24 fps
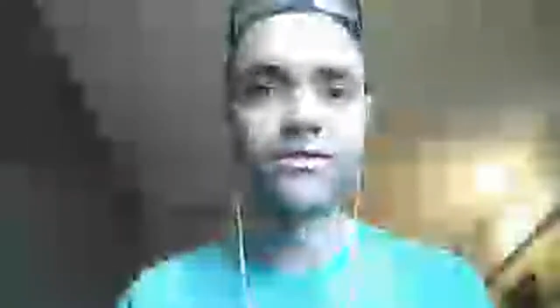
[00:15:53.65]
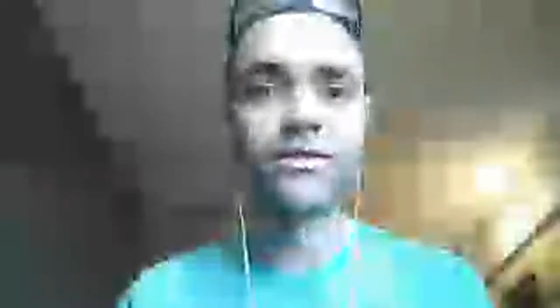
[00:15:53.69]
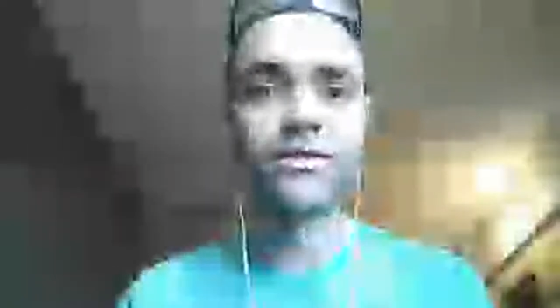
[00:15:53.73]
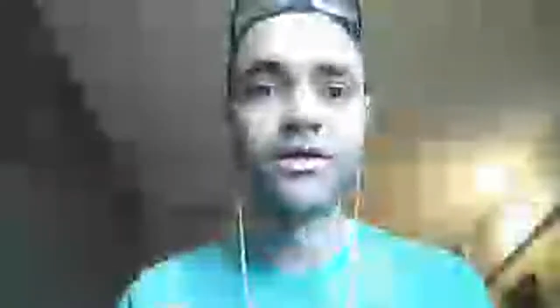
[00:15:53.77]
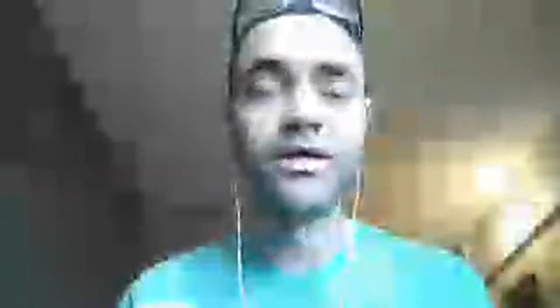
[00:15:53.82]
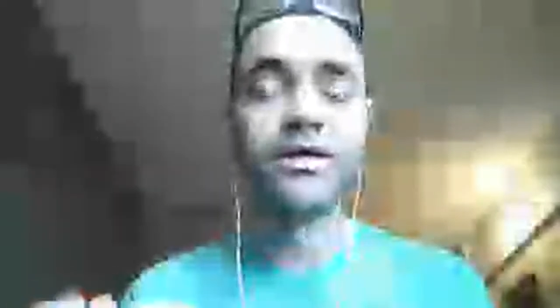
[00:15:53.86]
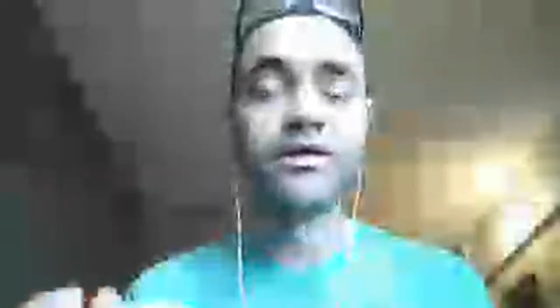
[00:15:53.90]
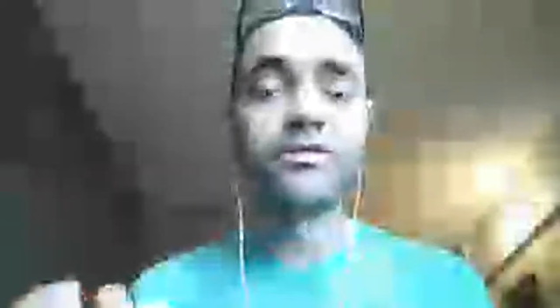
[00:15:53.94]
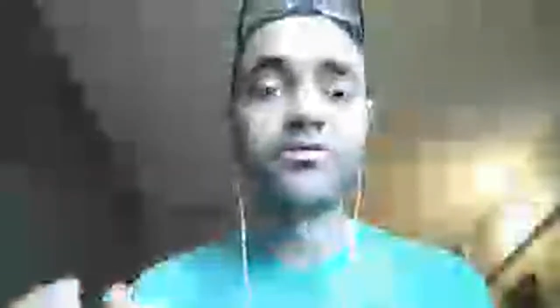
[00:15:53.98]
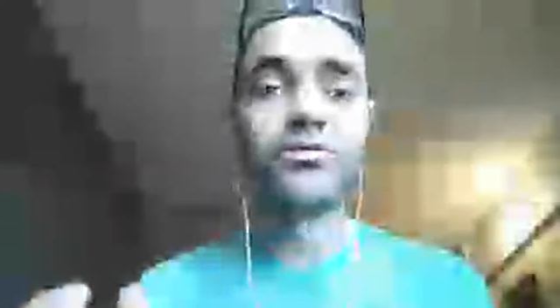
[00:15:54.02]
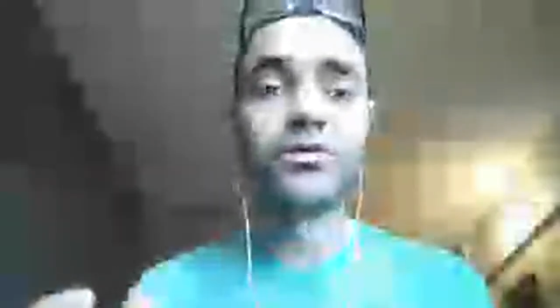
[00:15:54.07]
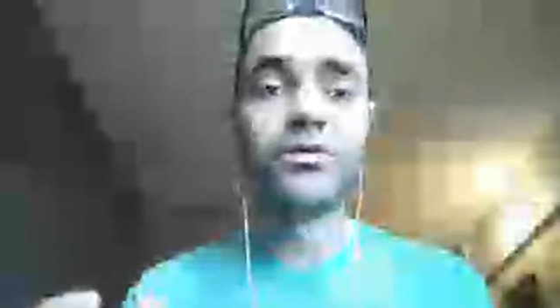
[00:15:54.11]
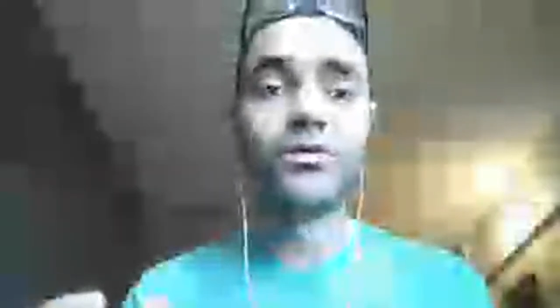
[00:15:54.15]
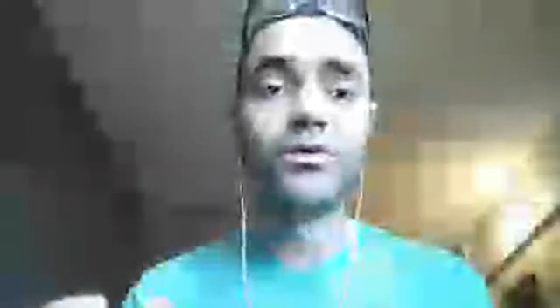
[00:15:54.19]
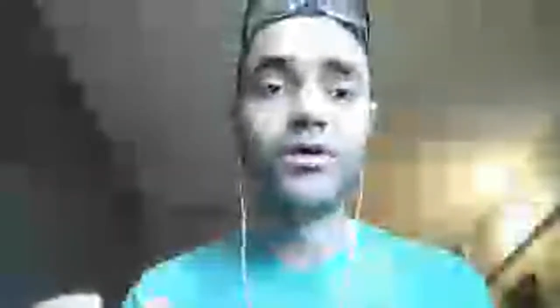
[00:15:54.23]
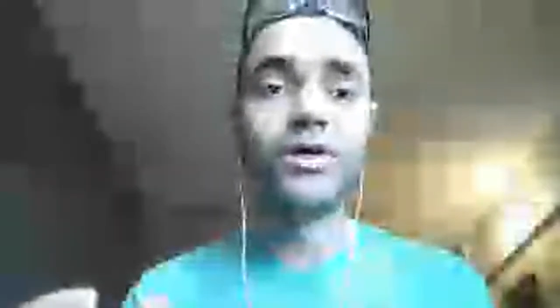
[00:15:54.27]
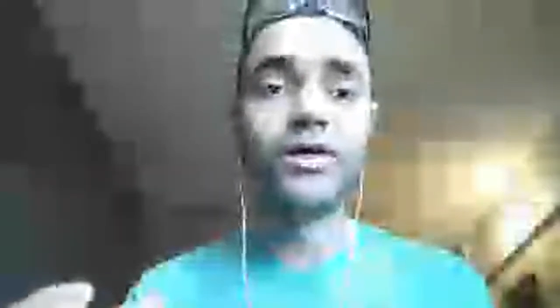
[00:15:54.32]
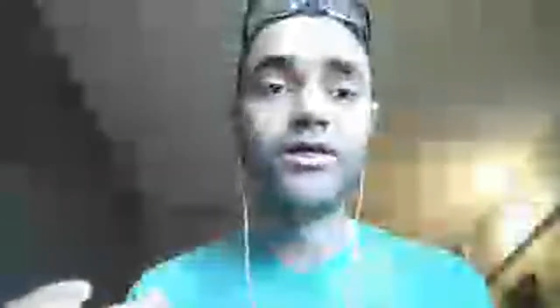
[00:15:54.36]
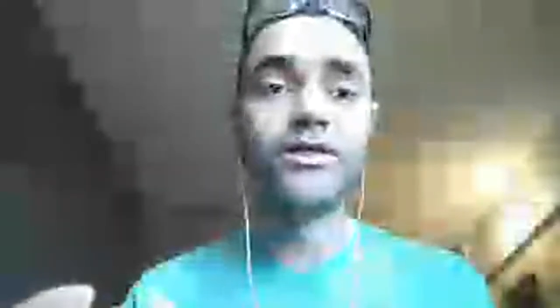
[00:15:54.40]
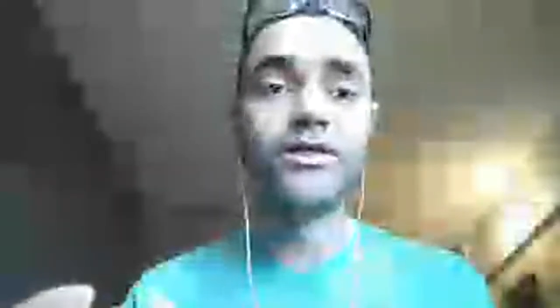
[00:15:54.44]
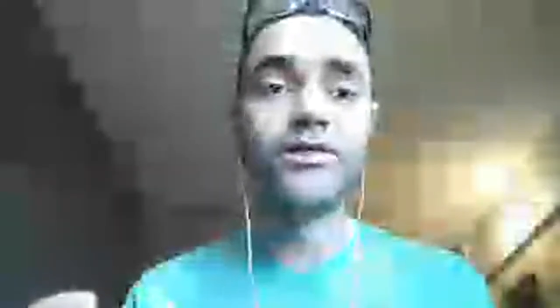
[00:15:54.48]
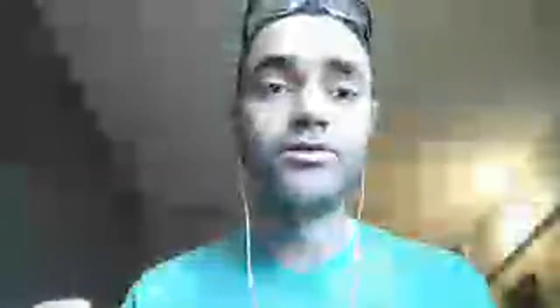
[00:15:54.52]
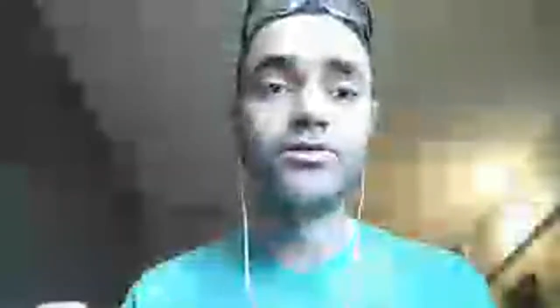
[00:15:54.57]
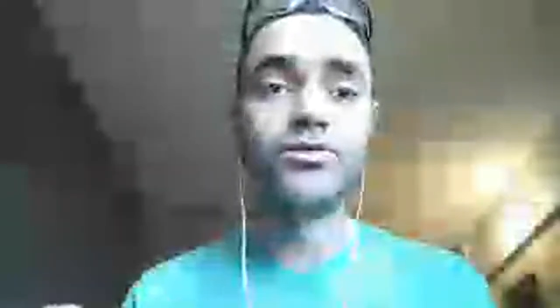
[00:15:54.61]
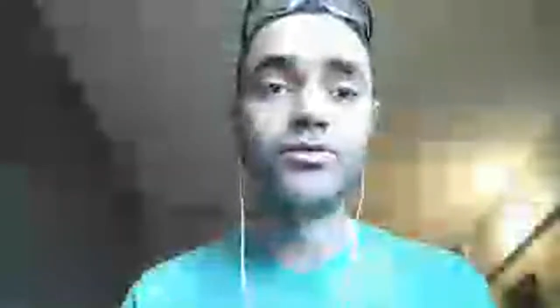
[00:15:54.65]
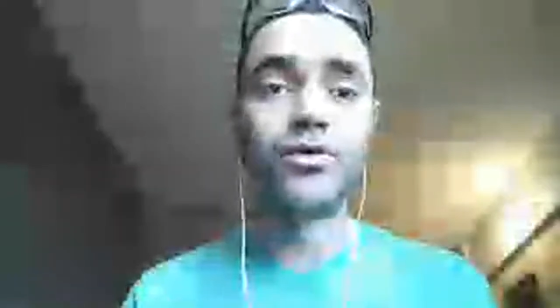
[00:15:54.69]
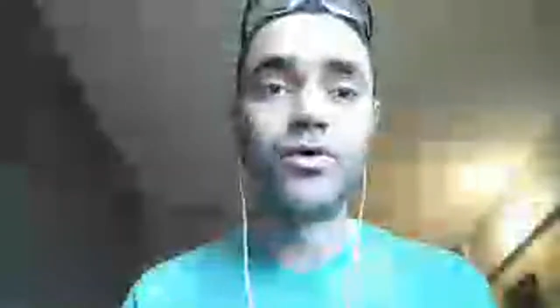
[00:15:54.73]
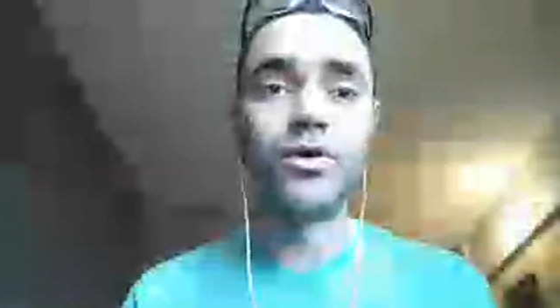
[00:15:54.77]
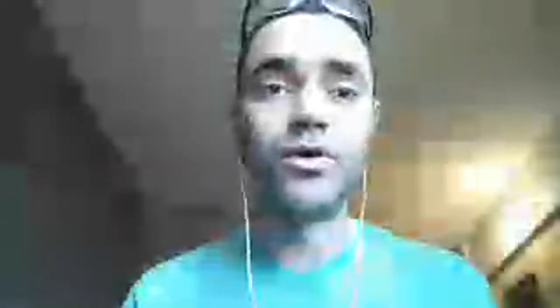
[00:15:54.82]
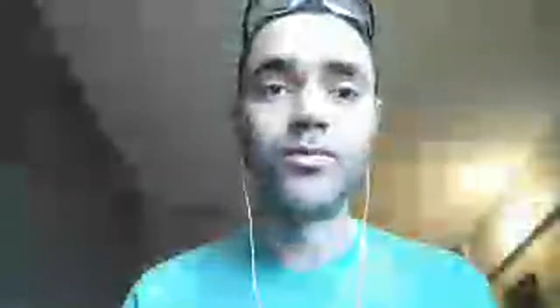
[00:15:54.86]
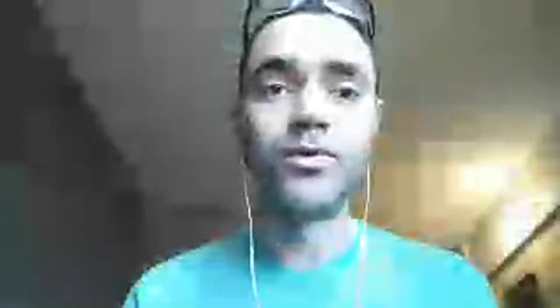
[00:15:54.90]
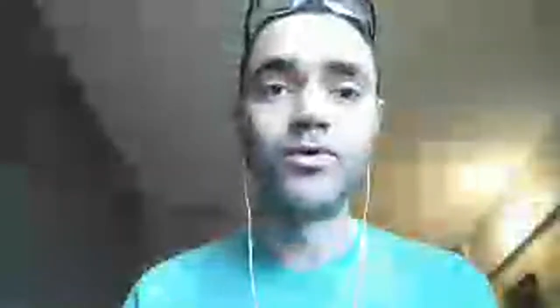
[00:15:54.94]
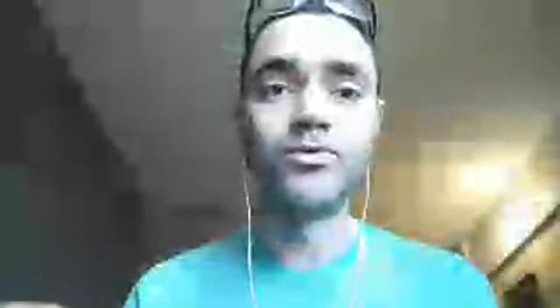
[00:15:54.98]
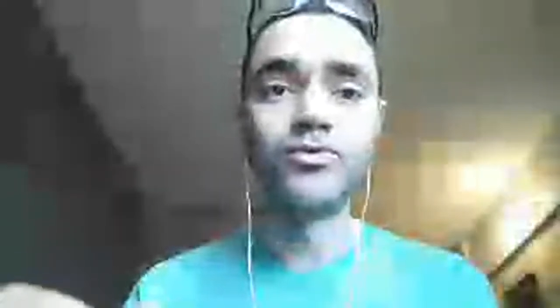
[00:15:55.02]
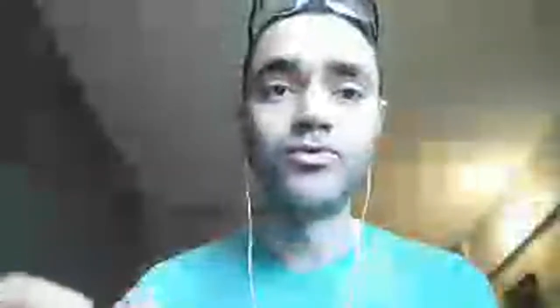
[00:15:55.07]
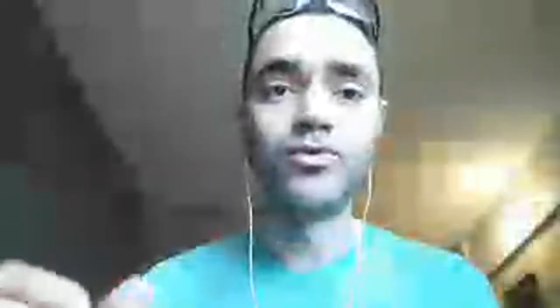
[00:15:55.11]
So it's common
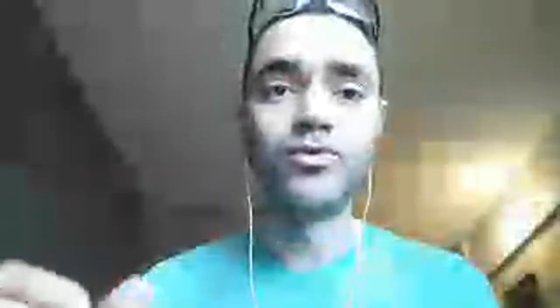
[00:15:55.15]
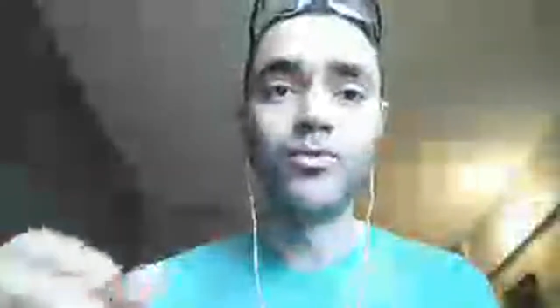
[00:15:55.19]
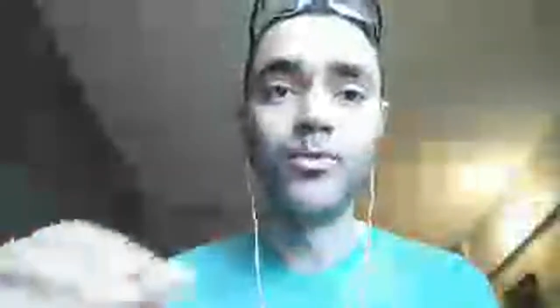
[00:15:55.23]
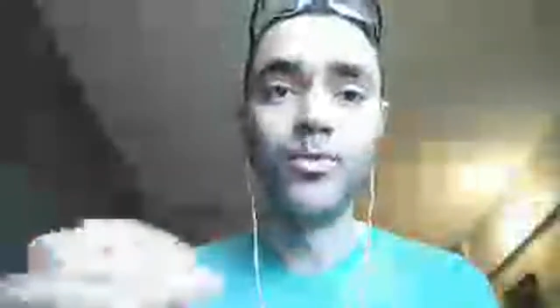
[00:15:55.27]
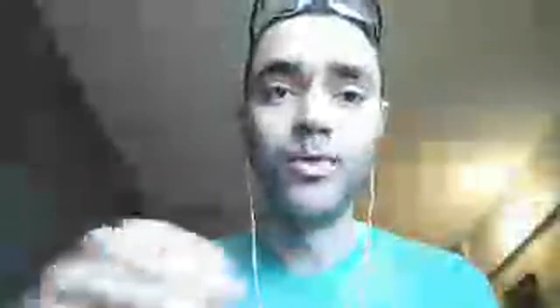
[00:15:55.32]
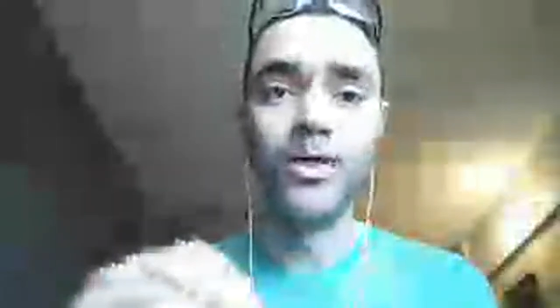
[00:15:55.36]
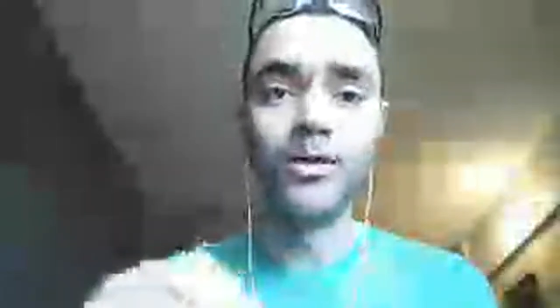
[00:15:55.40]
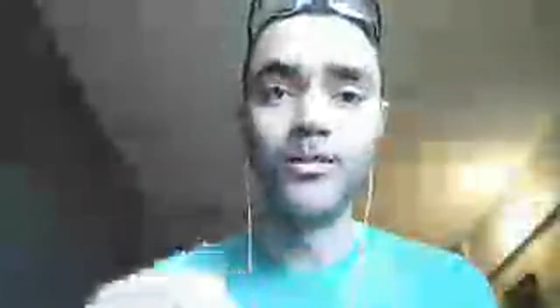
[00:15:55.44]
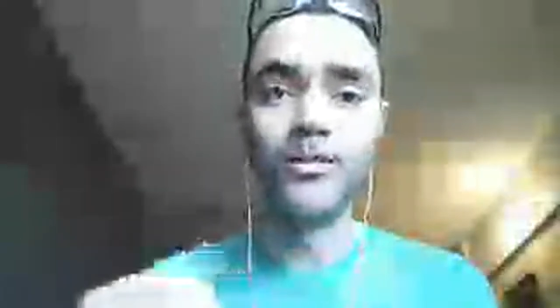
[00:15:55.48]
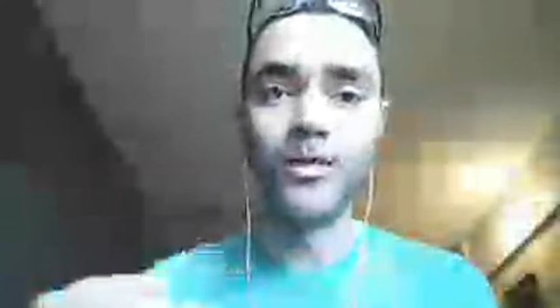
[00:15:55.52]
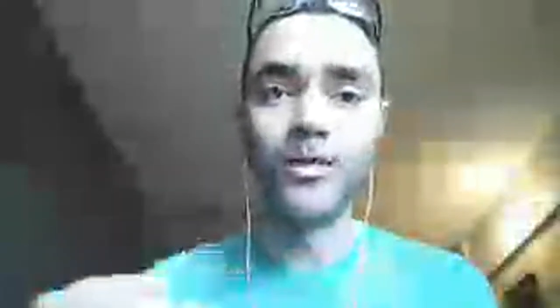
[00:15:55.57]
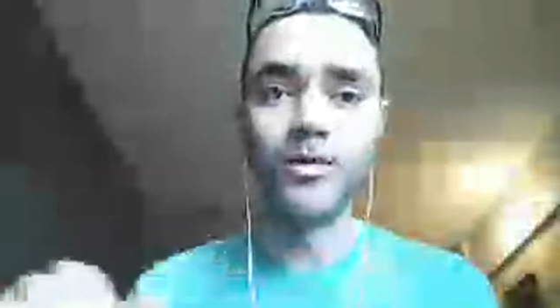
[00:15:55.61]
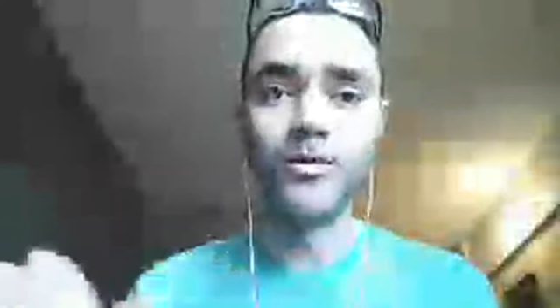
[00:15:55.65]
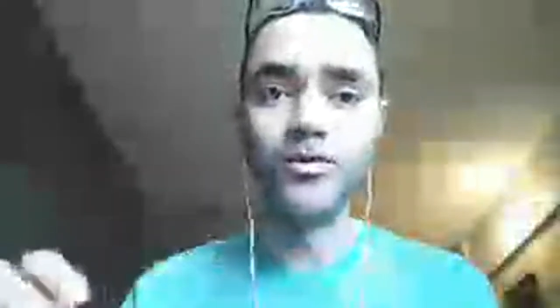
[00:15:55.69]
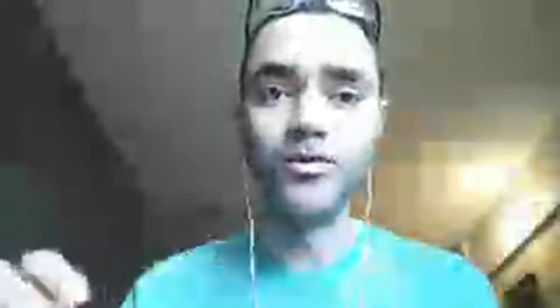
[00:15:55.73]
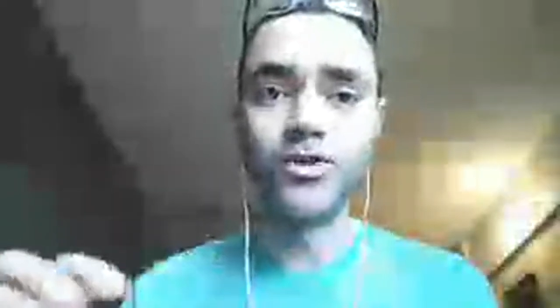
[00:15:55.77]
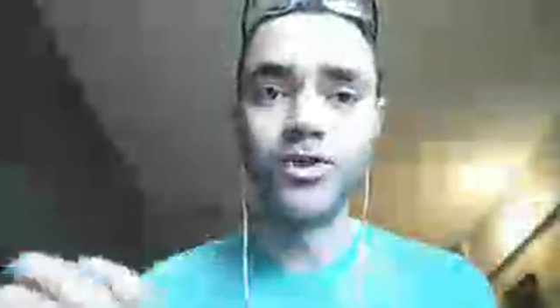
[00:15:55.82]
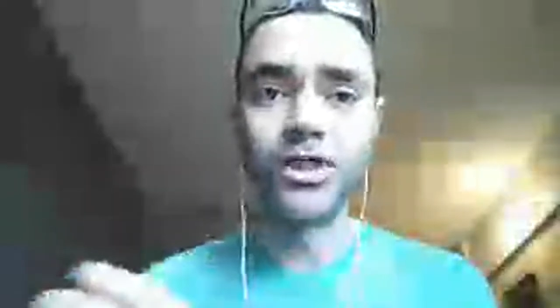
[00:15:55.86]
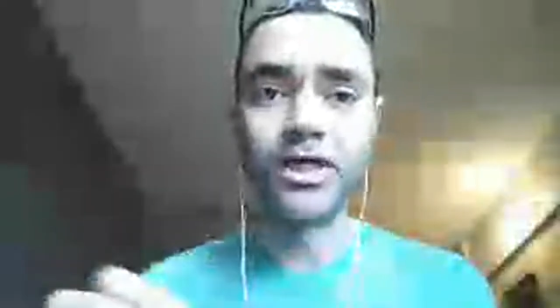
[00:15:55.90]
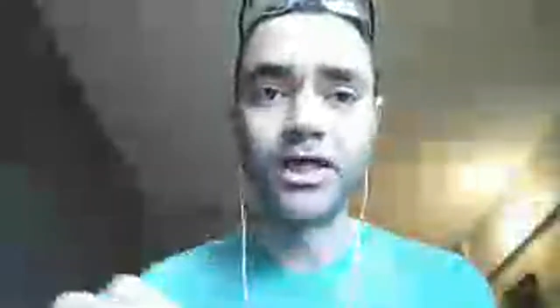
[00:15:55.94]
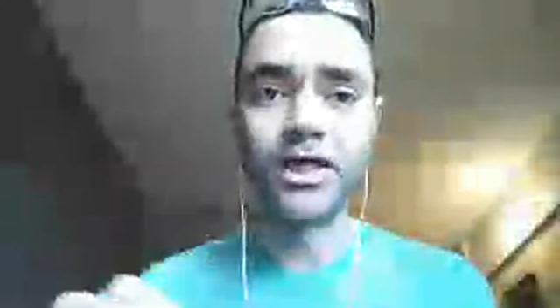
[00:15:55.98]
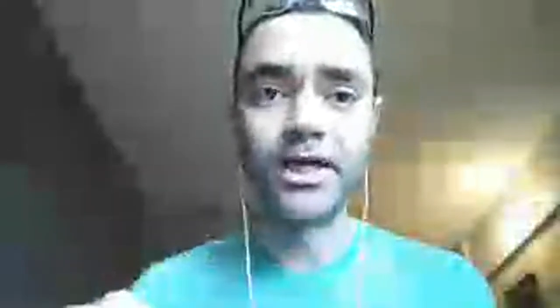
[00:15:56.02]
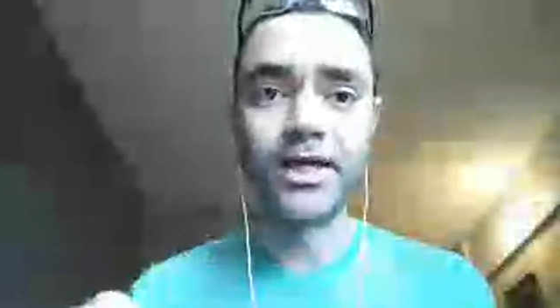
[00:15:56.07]
to people share